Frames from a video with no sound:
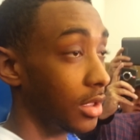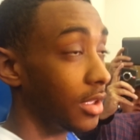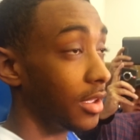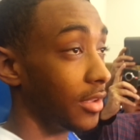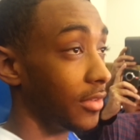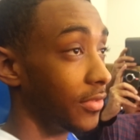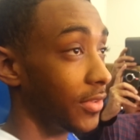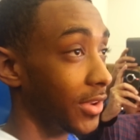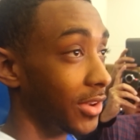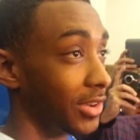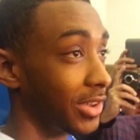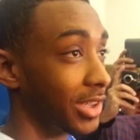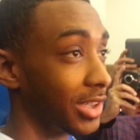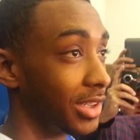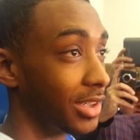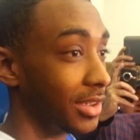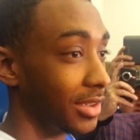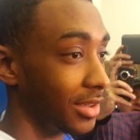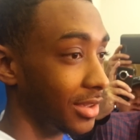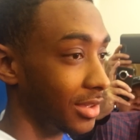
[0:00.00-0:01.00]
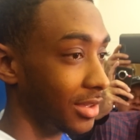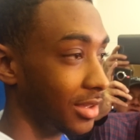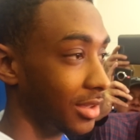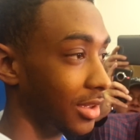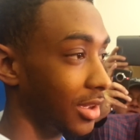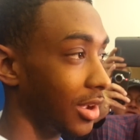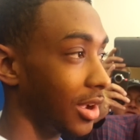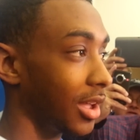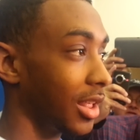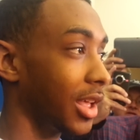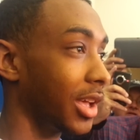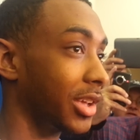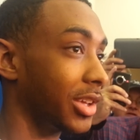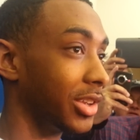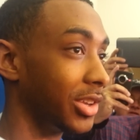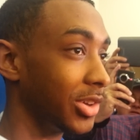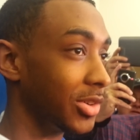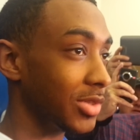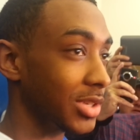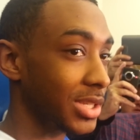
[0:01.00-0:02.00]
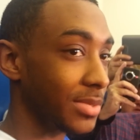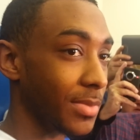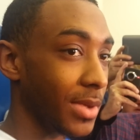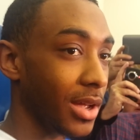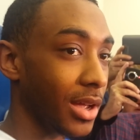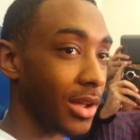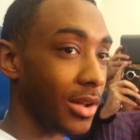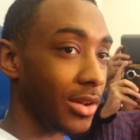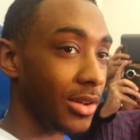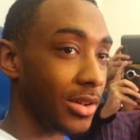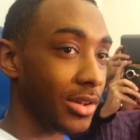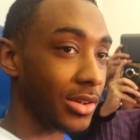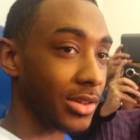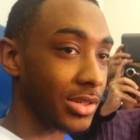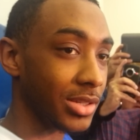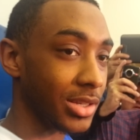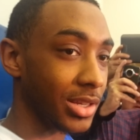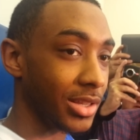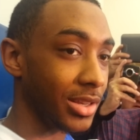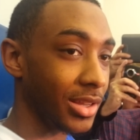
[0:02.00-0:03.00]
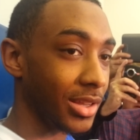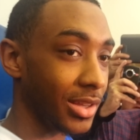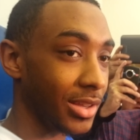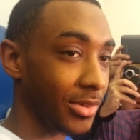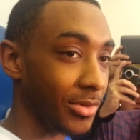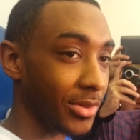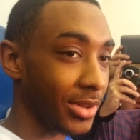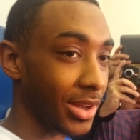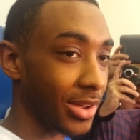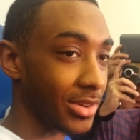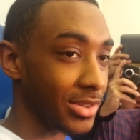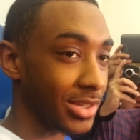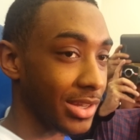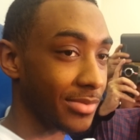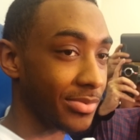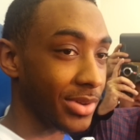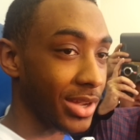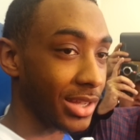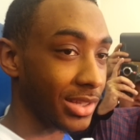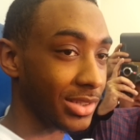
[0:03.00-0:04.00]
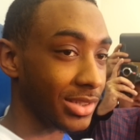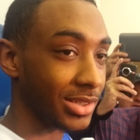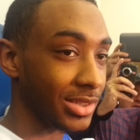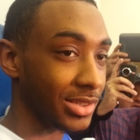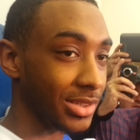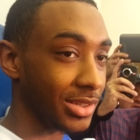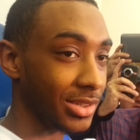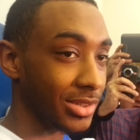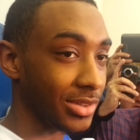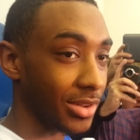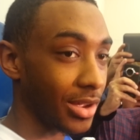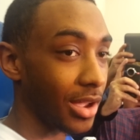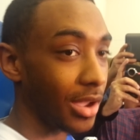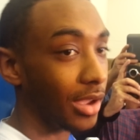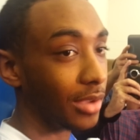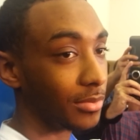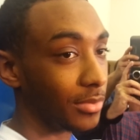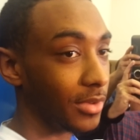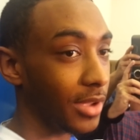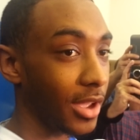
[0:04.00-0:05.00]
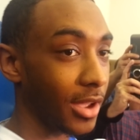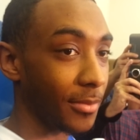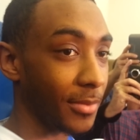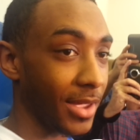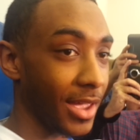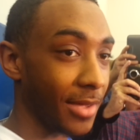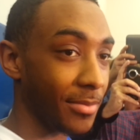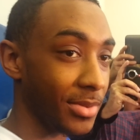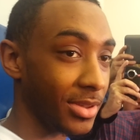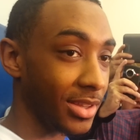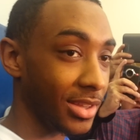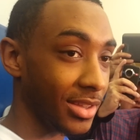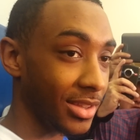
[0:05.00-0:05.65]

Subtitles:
It felt good. All I could do was smile on Sunday when I was at practice, so I'm happy.